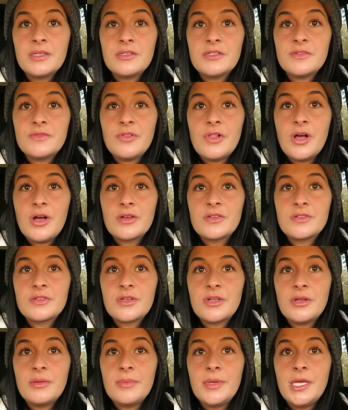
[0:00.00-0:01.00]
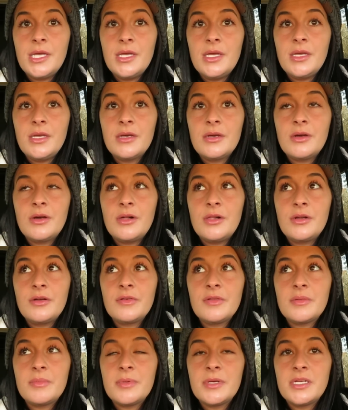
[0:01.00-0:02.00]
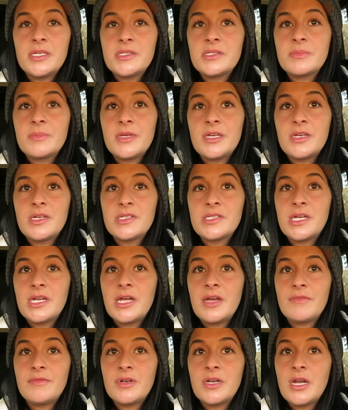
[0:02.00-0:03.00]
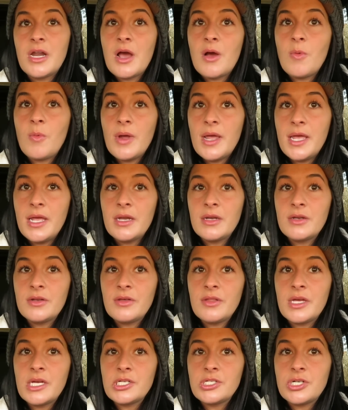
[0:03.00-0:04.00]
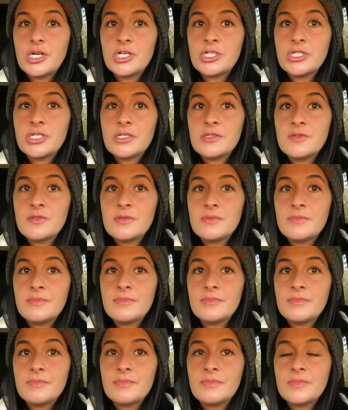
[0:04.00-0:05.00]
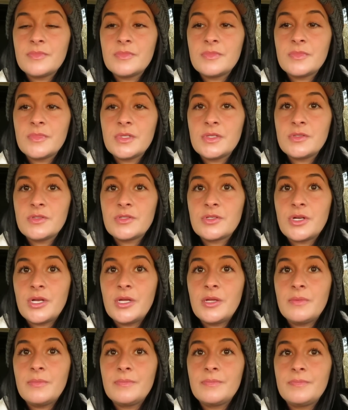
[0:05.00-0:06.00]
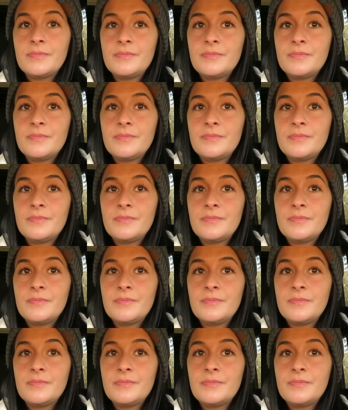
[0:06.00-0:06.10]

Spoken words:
this vlog's gonna be all over the place because I have to now wait till that charges. That's great.